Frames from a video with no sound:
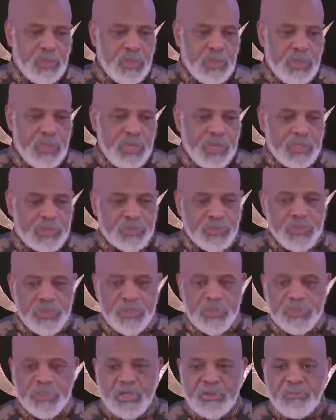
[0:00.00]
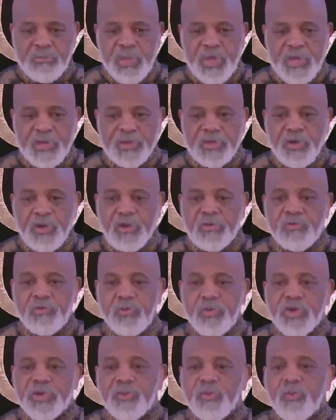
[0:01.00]
as it is a matter of
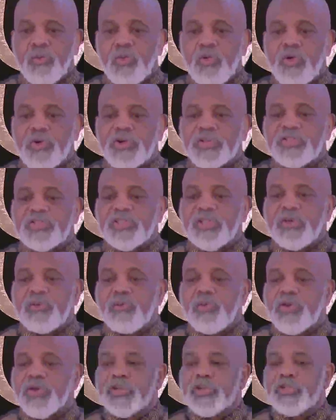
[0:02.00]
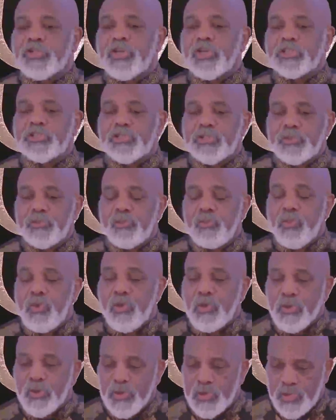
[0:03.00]
what works and what doesn't
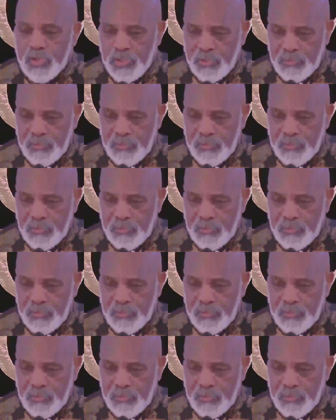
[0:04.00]
work.